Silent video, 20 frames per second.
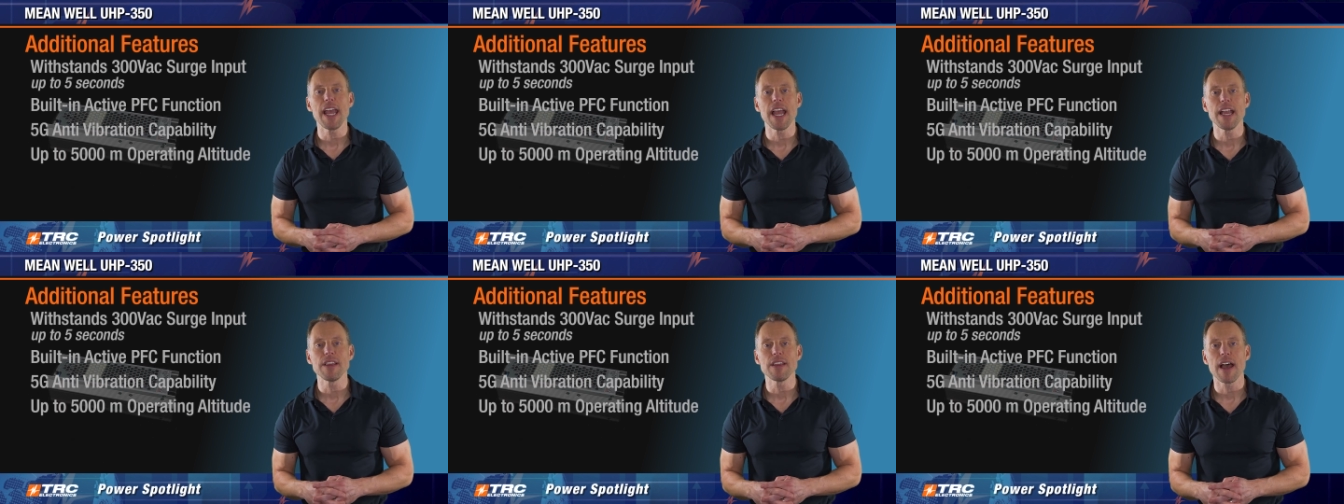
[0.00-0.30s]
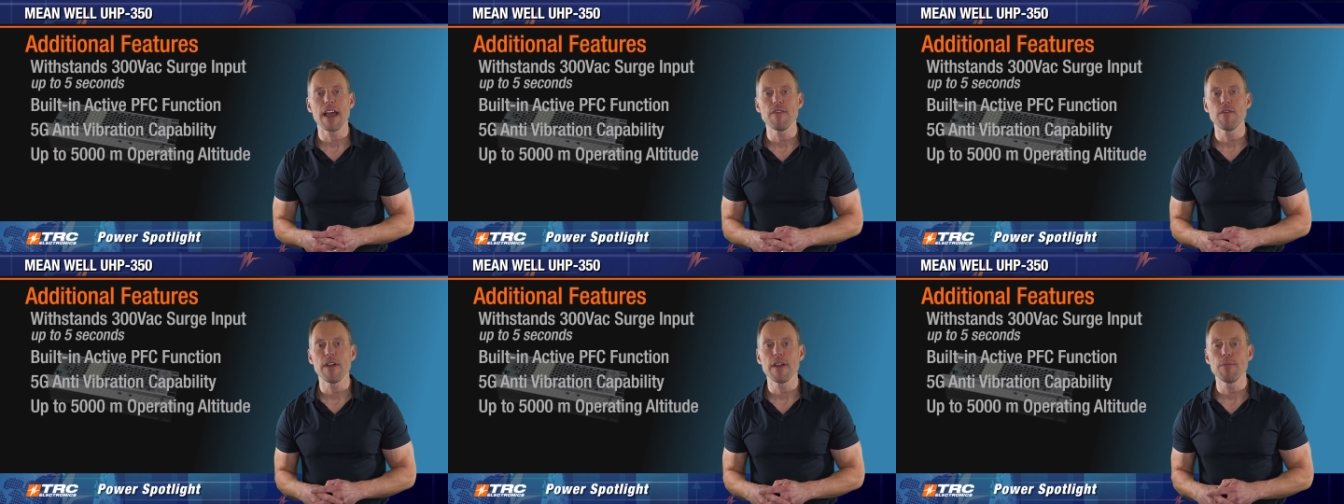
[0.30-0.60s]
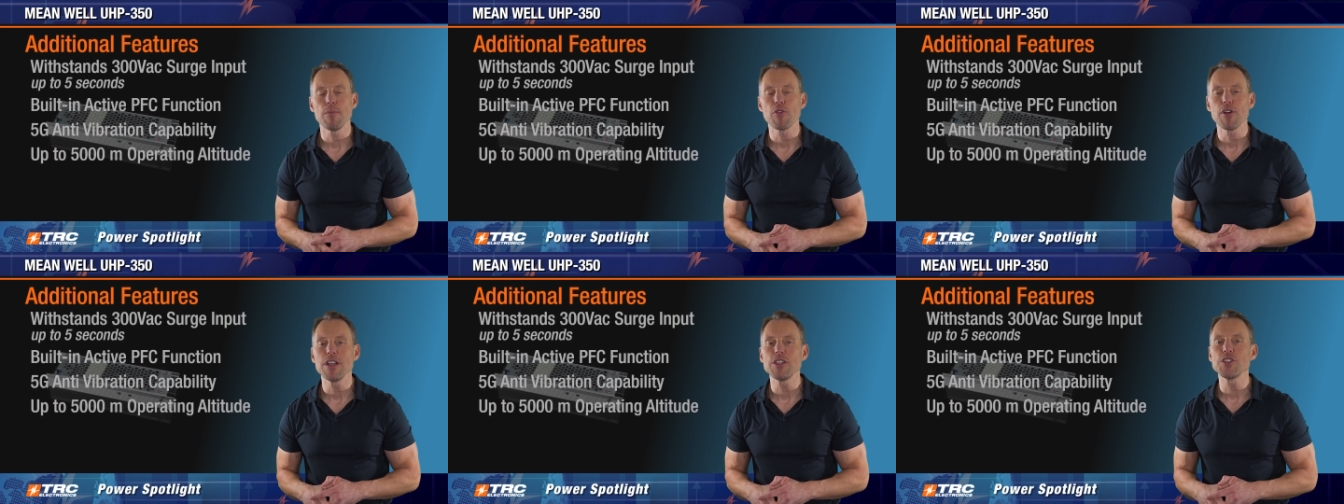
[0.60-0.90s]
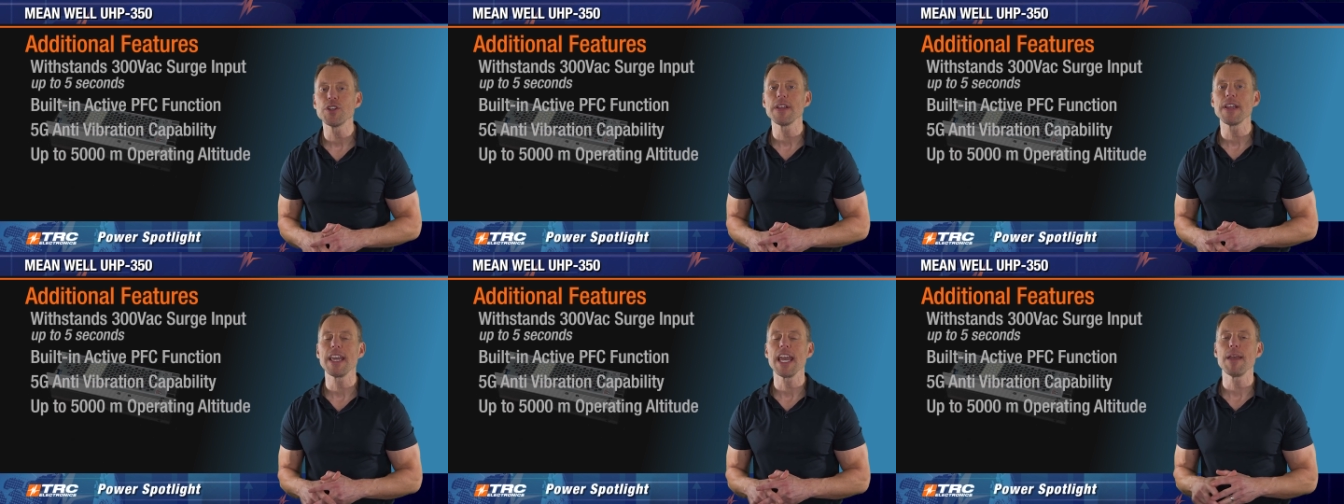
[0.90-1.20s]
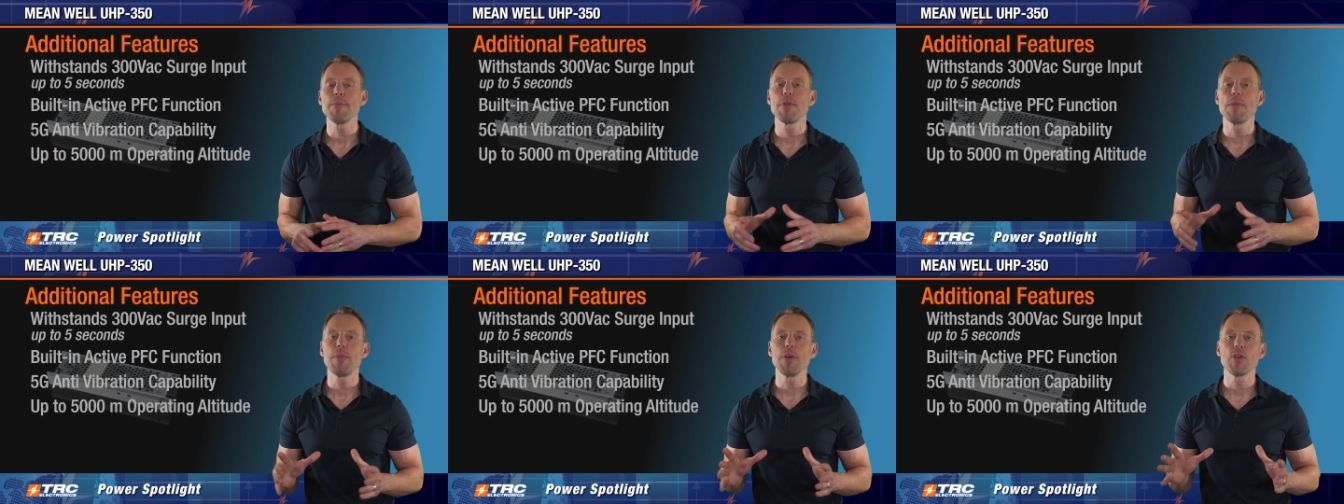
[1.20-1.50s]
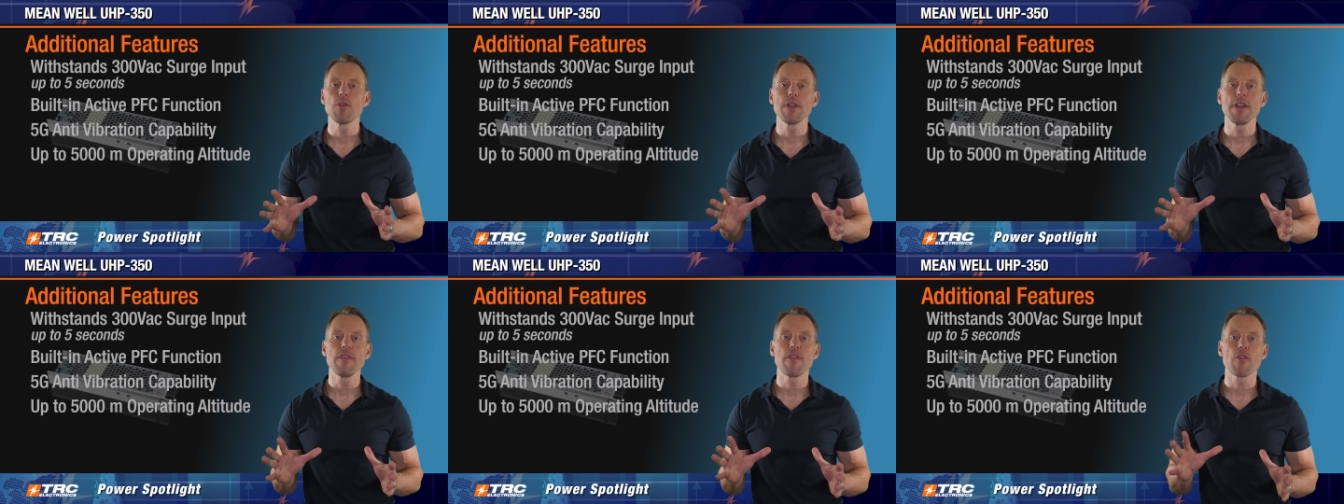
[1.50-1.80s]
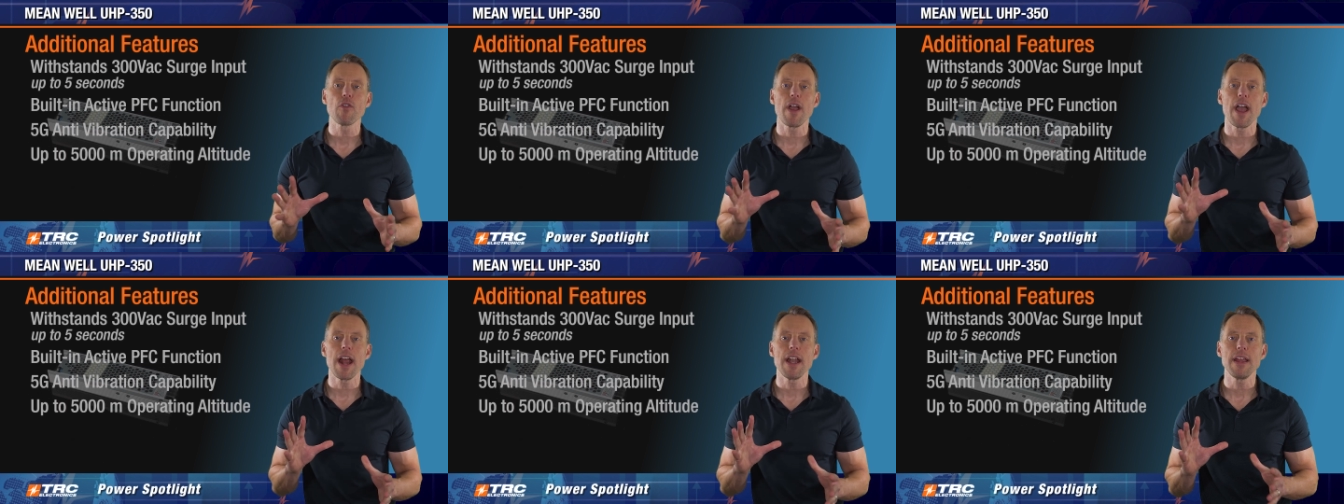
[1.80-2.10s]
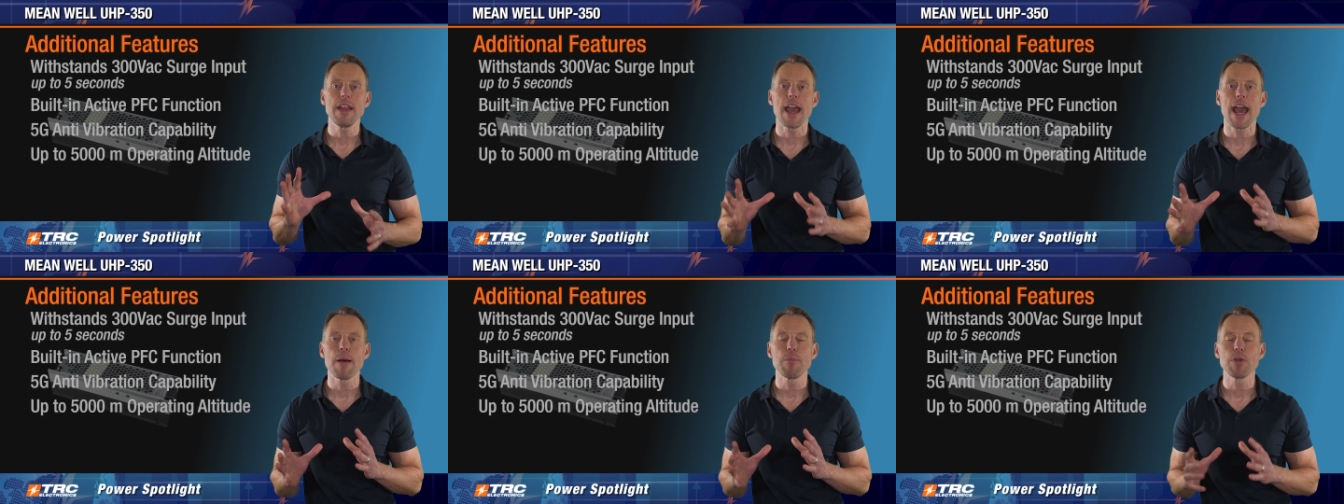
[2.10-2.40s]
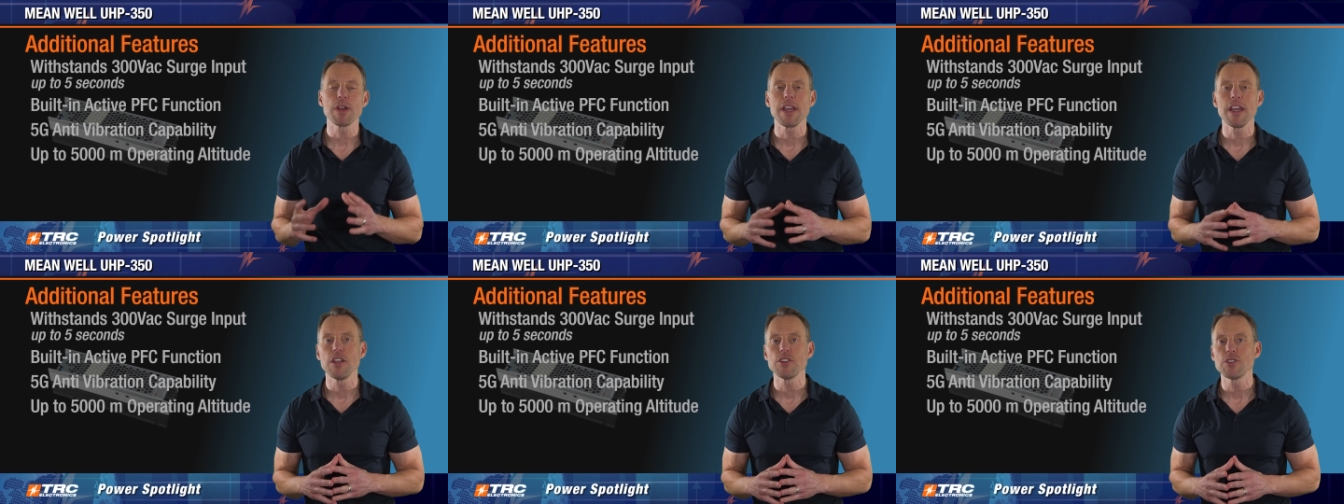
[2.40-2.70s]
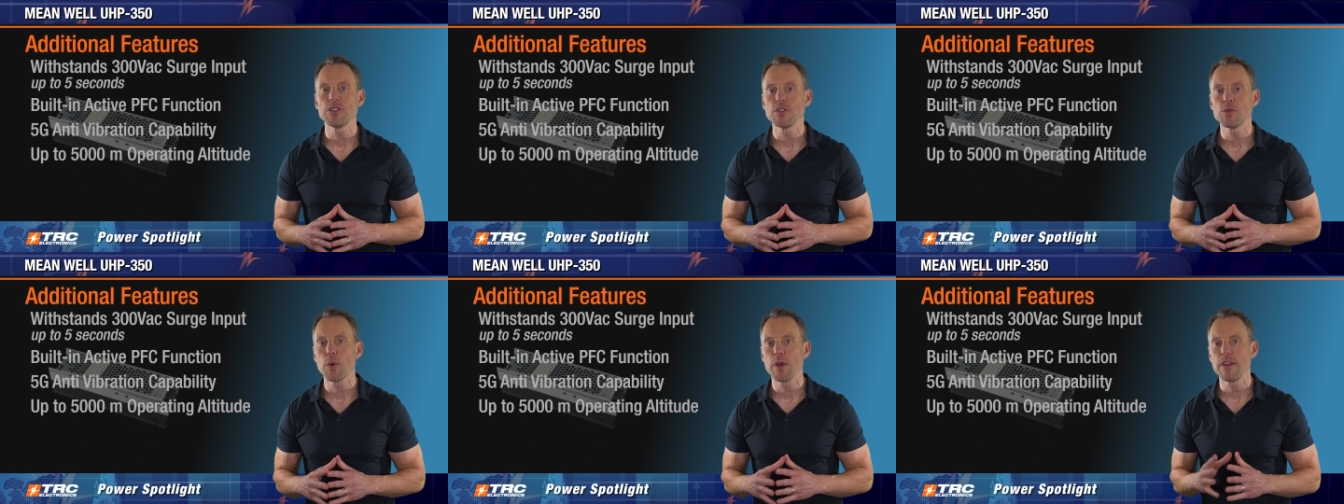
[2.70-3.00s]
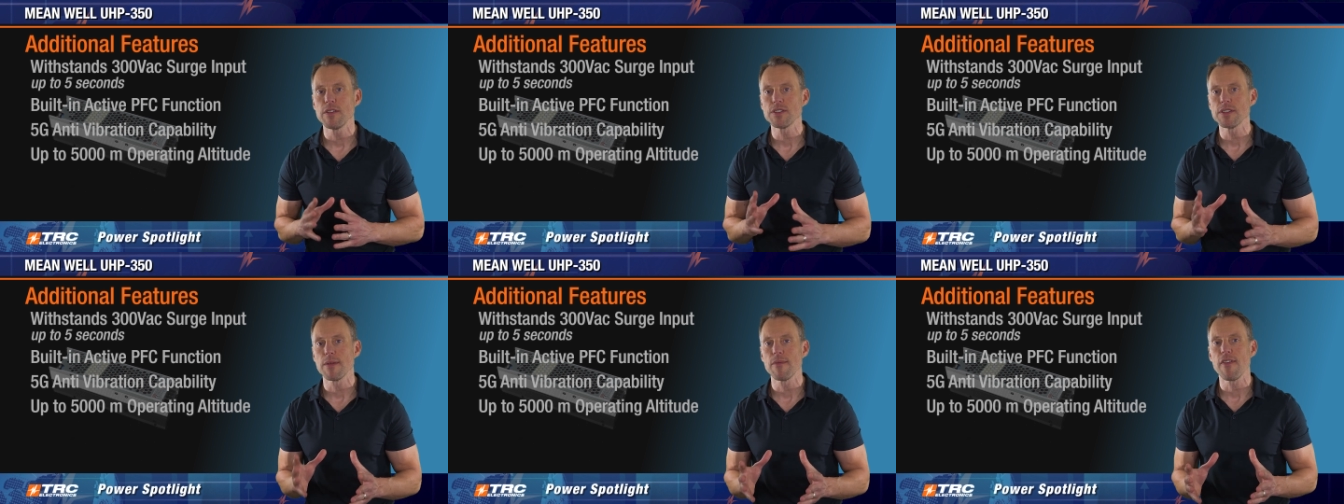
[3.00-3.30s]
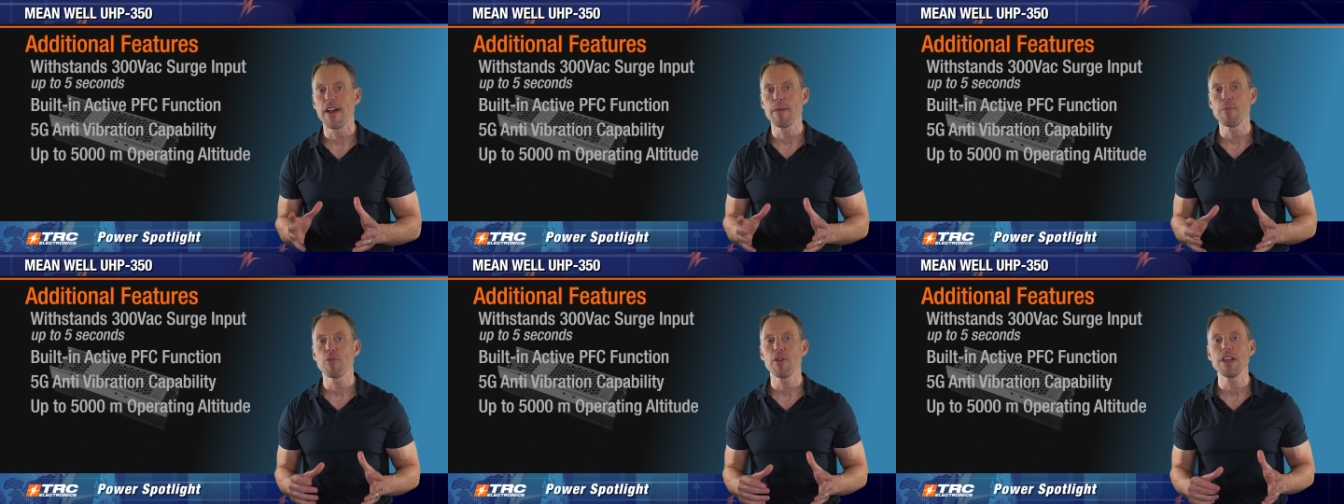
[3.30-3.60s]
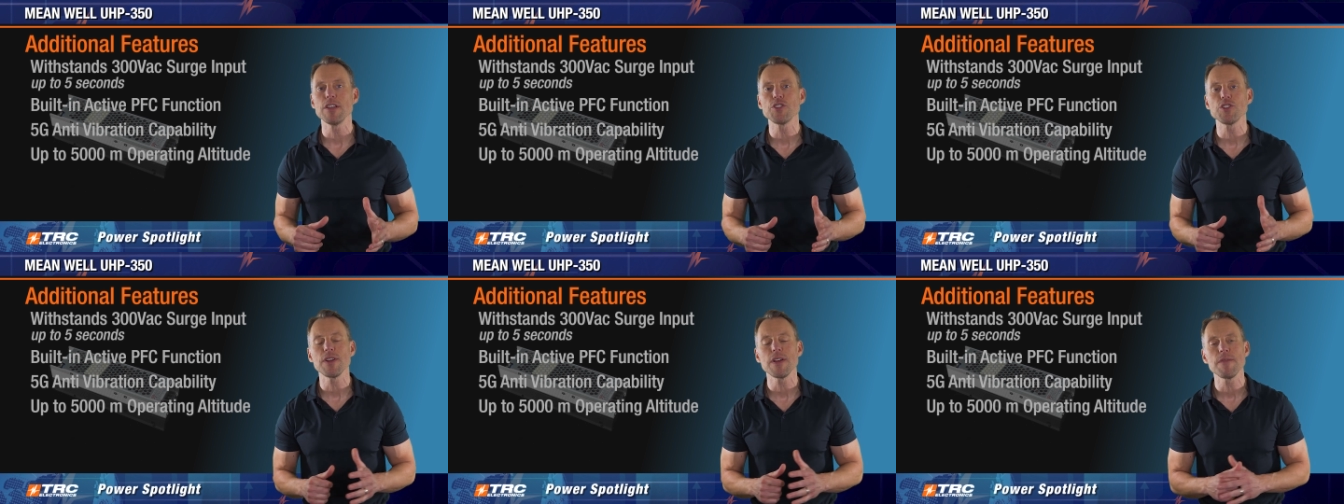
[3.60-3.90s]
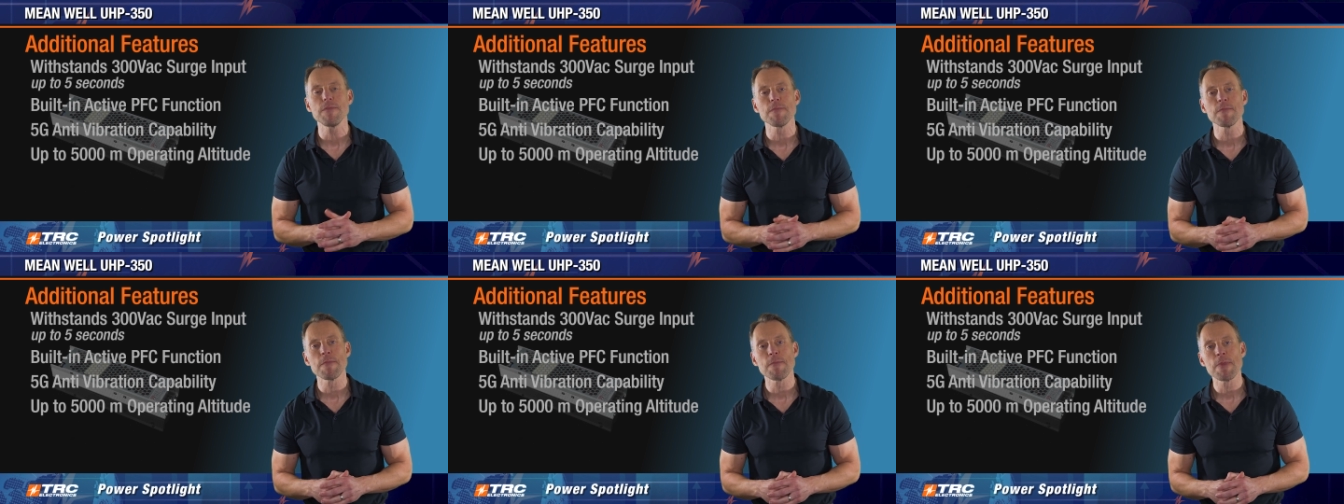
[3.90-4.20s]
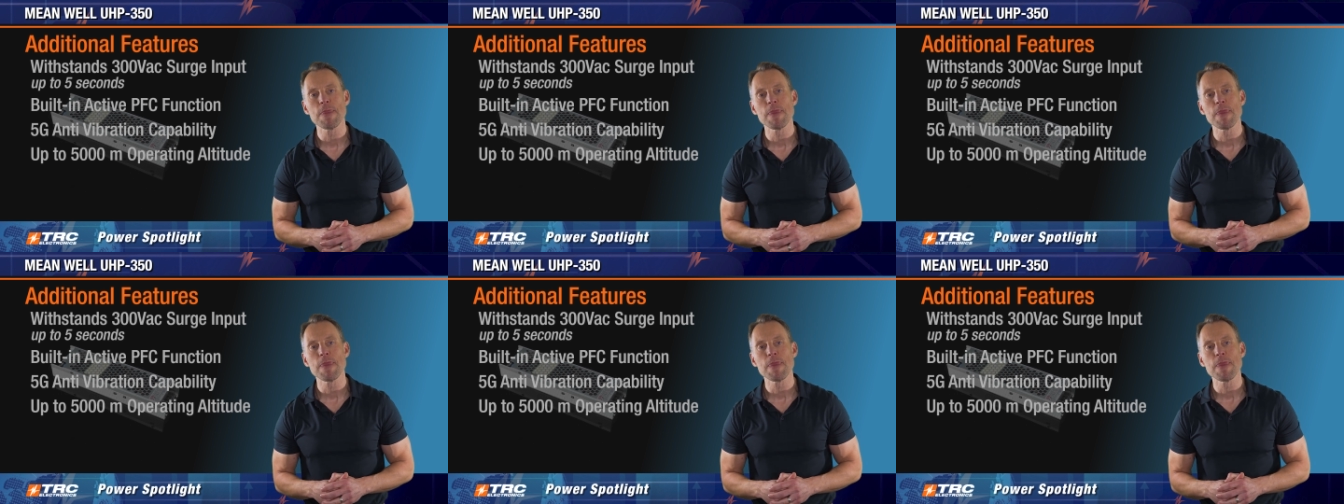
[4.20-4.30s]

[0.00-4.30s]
anti-vibration capability for any applications where there's some vibration.